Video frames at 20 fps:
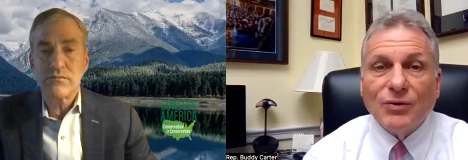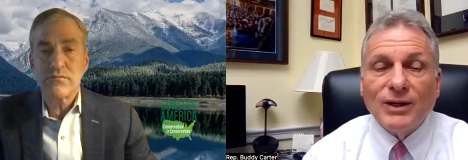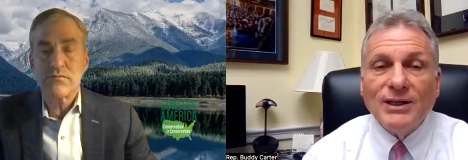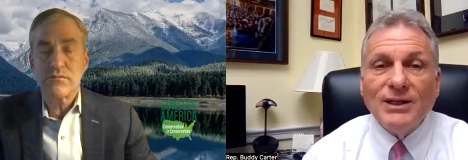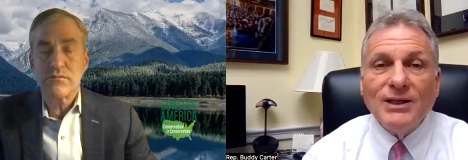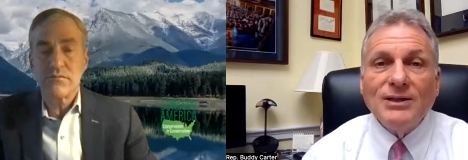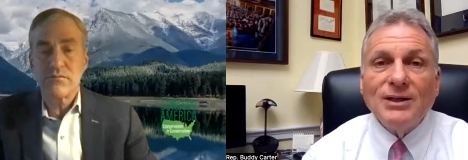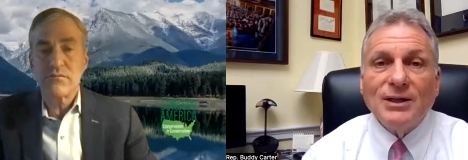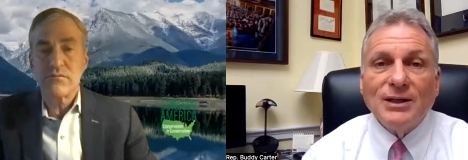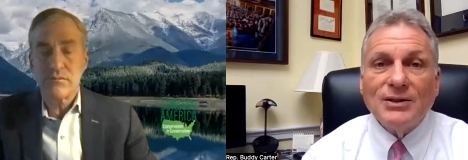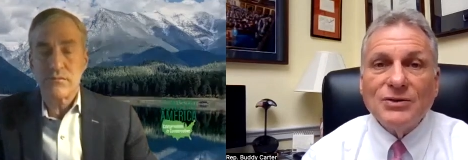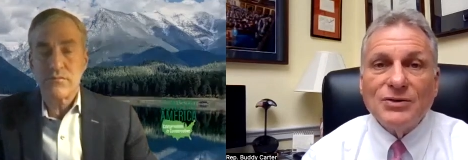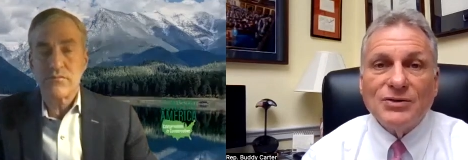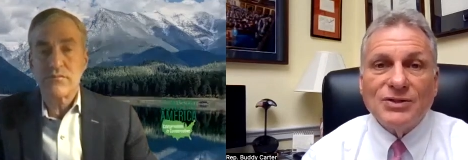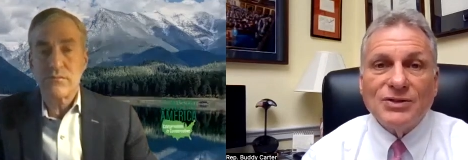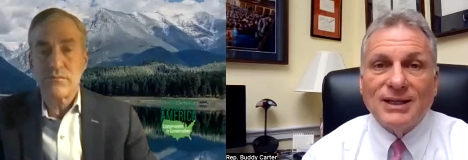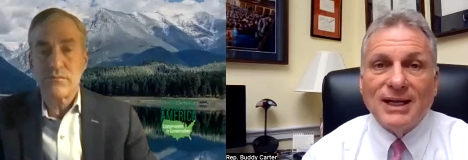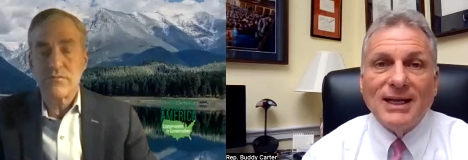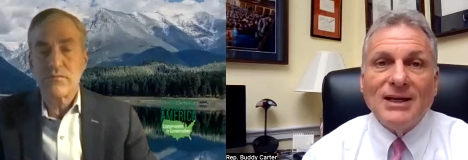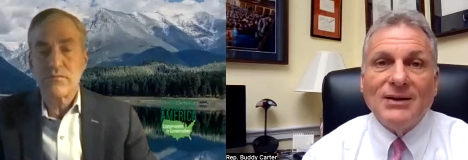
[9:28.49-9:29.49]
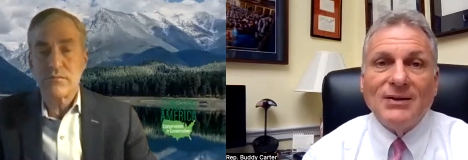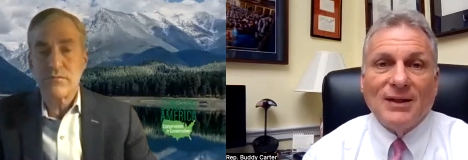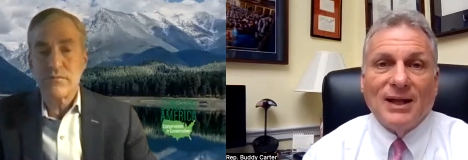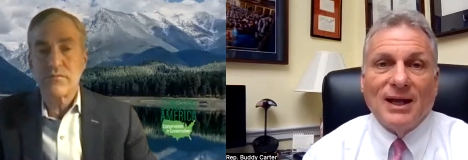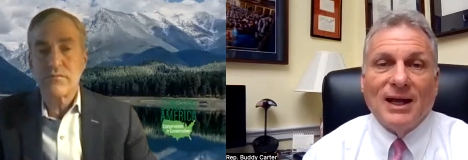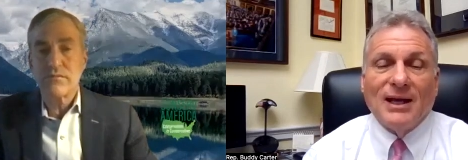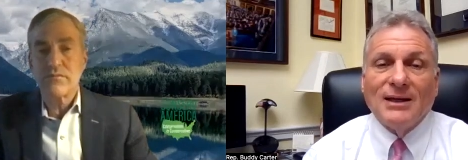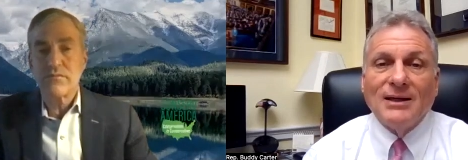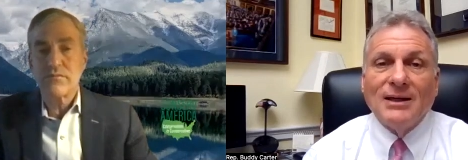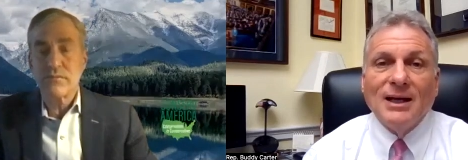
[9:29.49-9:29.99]
Speaker 1: We need to understand
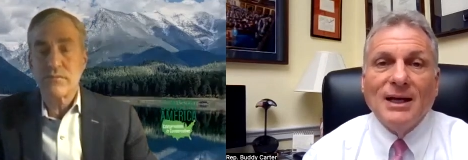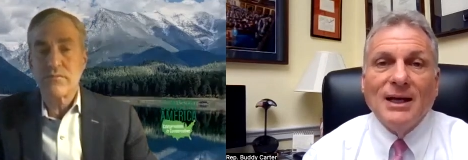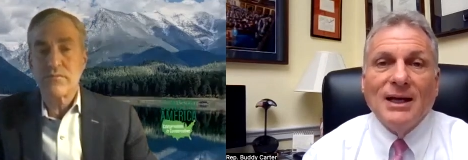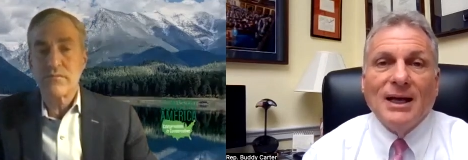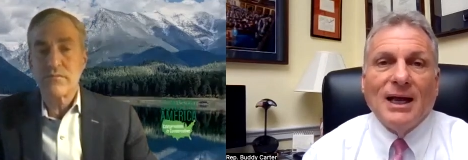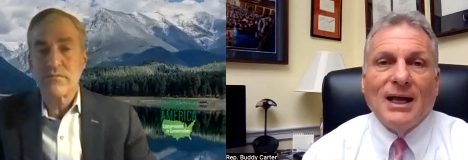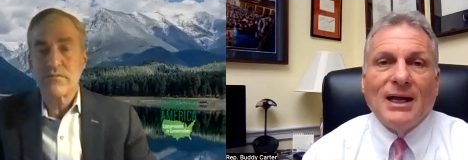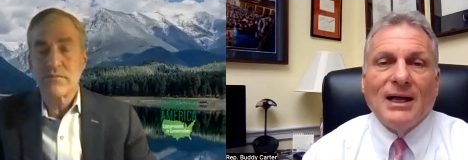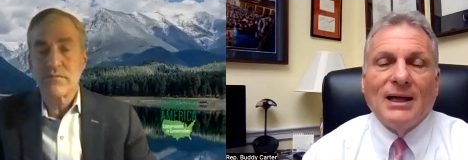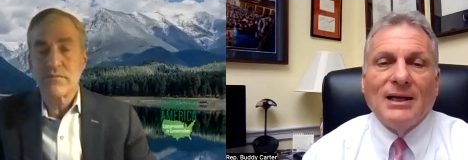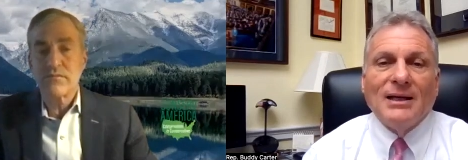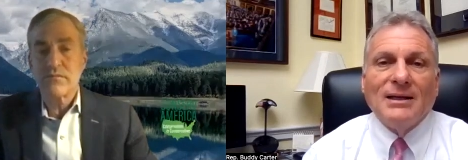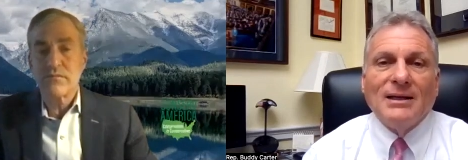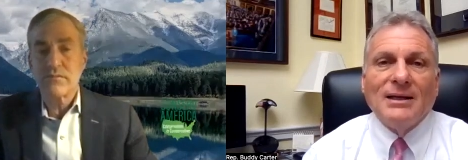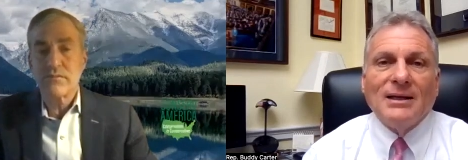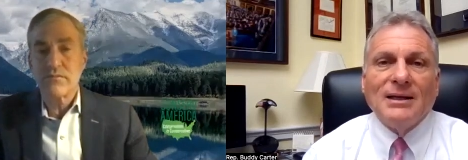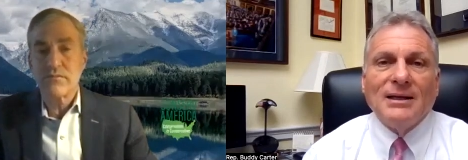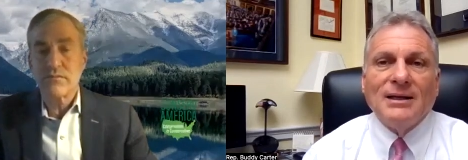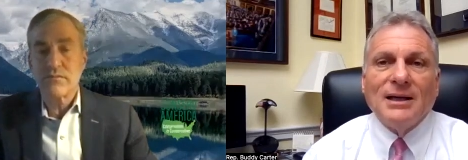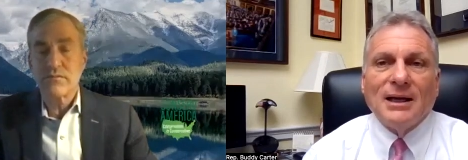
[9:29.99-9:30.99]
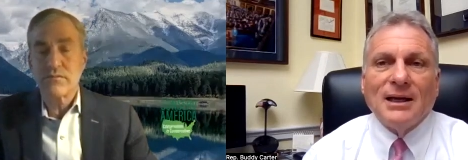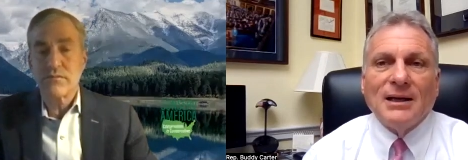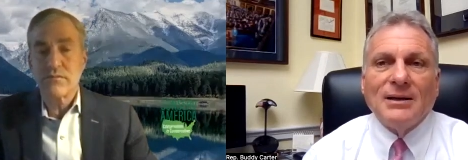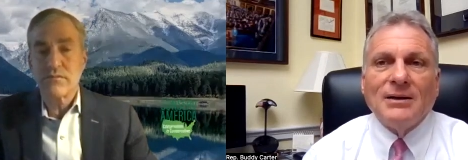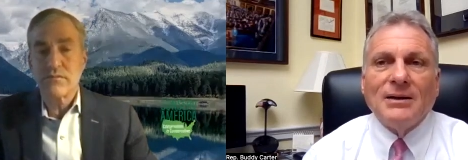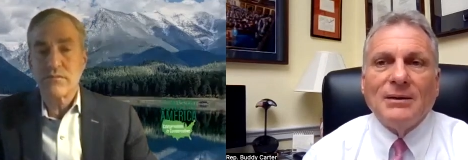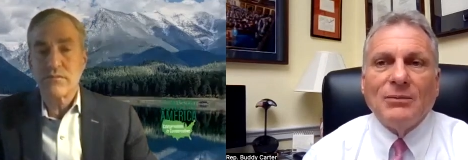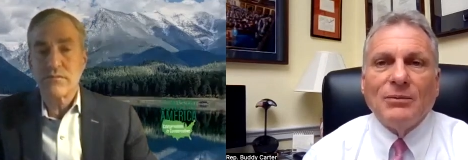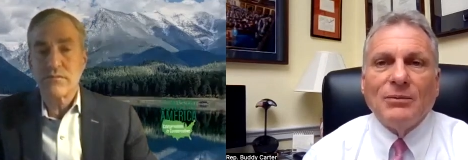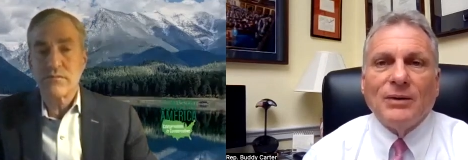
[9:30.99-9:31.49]
that, and
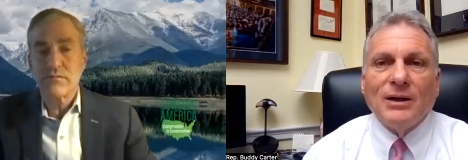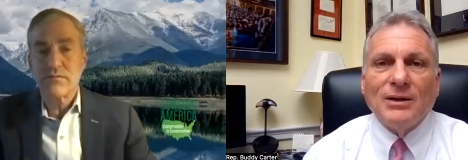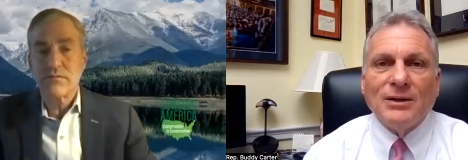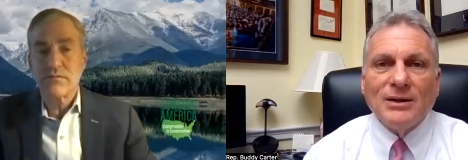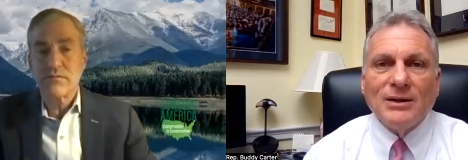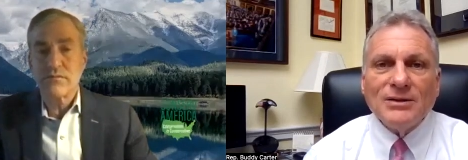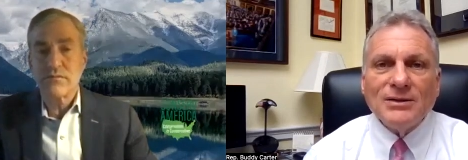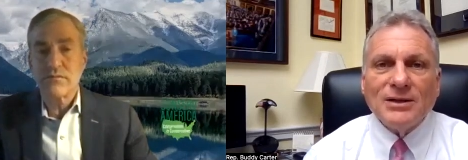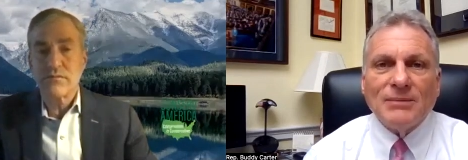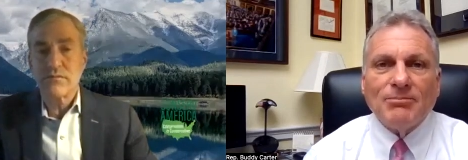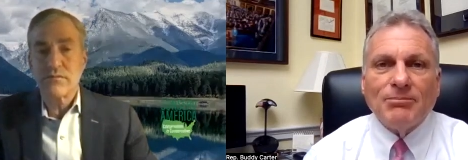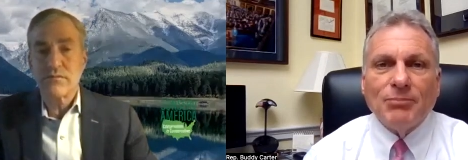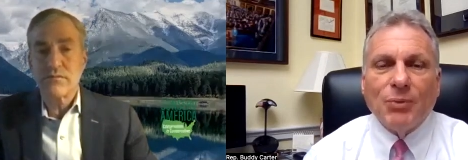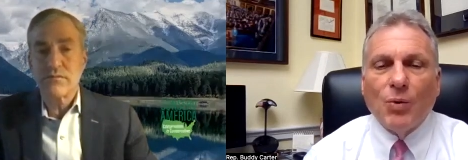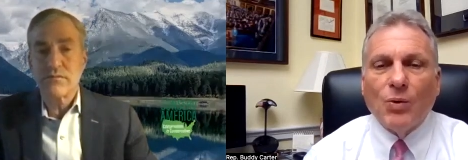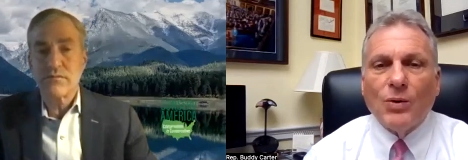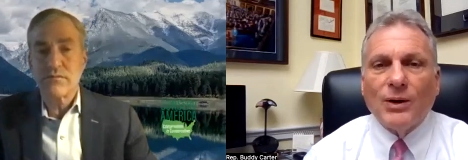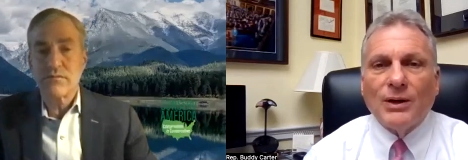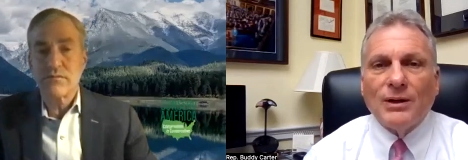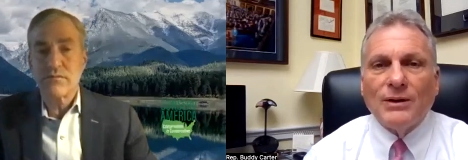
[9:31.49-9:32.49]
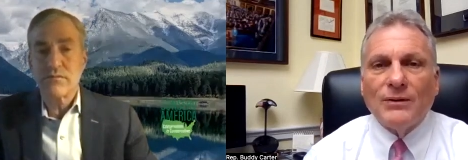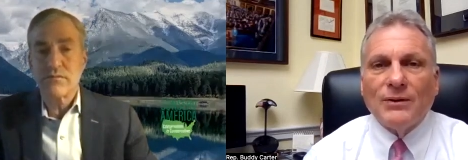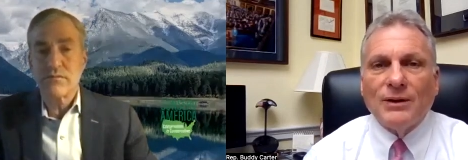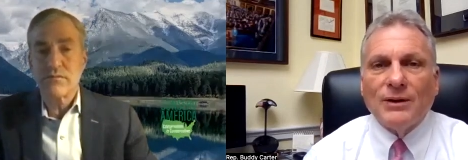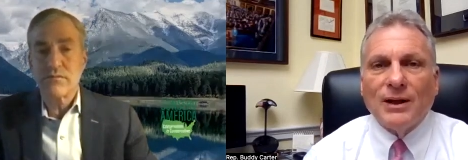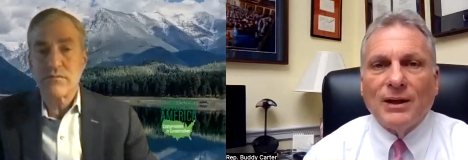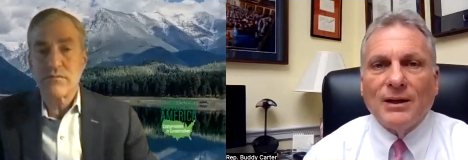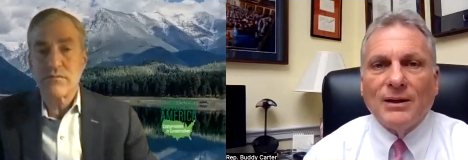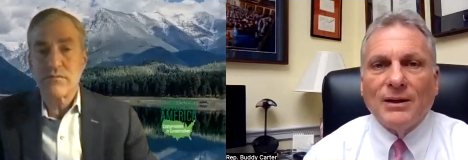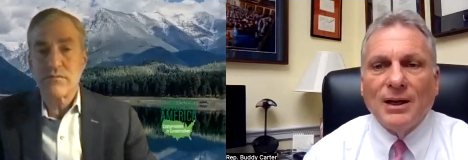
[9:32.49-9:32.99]
and it is important
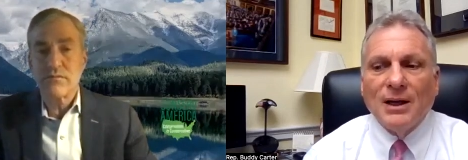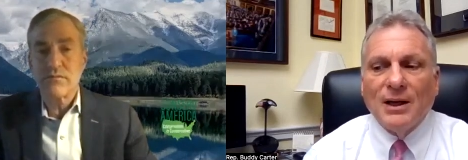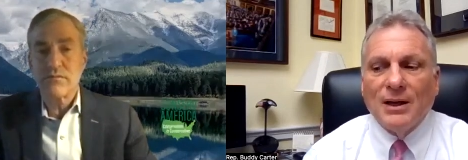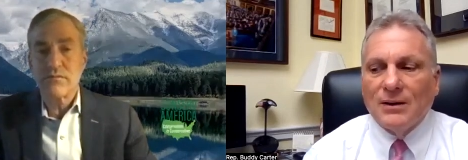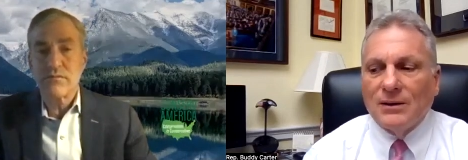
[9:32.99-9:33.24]
that